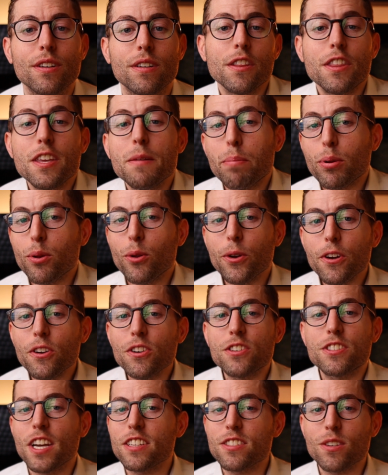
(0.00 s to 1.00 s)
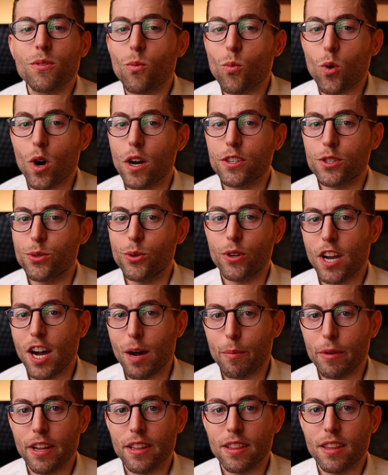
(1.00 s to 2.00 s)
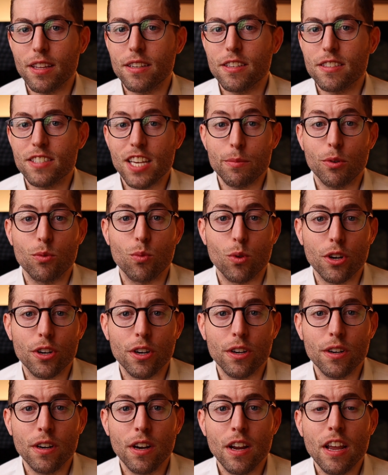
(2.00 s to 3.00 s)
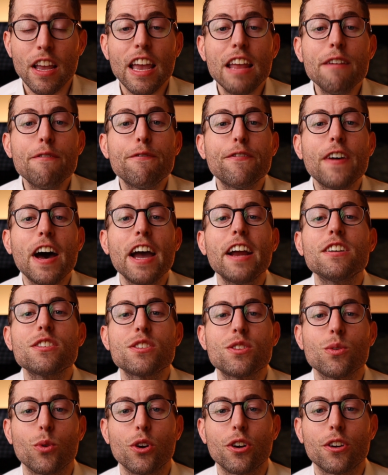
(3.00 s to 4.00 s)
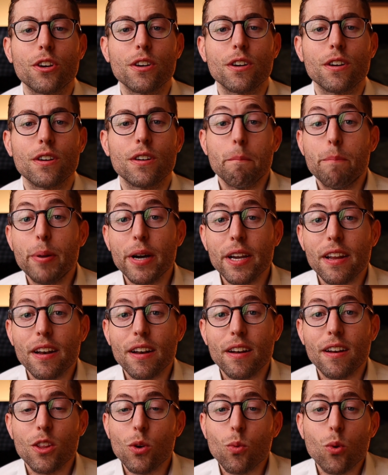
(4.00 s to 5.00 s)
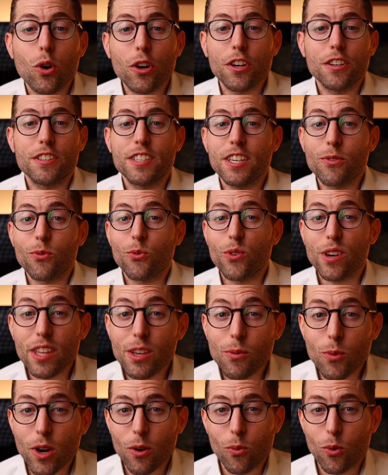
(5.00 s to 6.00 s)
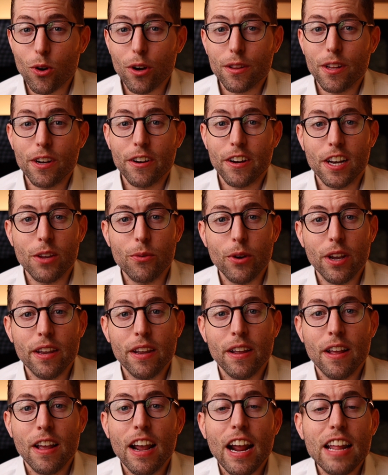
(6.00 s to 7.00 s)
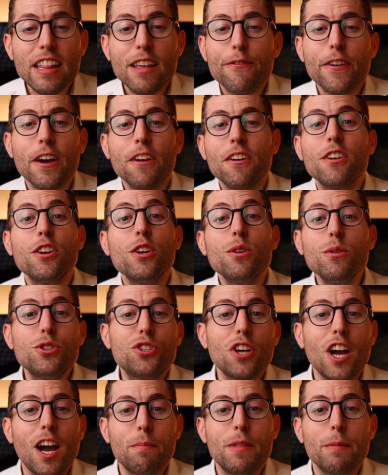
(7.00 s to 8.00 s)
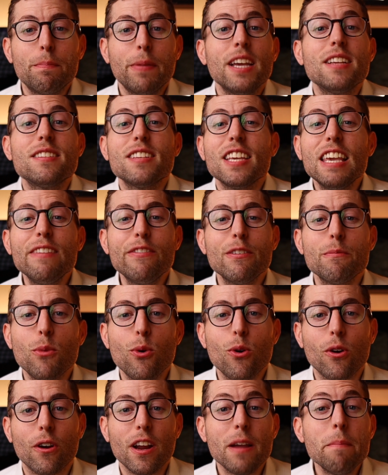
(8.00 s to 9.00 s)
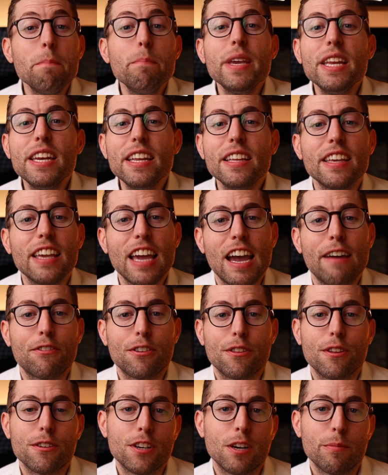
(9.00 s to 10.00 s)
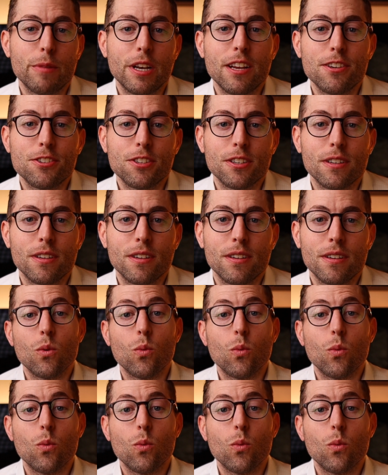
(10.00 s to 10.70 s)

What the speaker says: The employer doesn't want to accommodate the disabled worker and fires the worker, but the worker didn't really want to work there anyway, and they found a new job that pays even more immediately after their termination.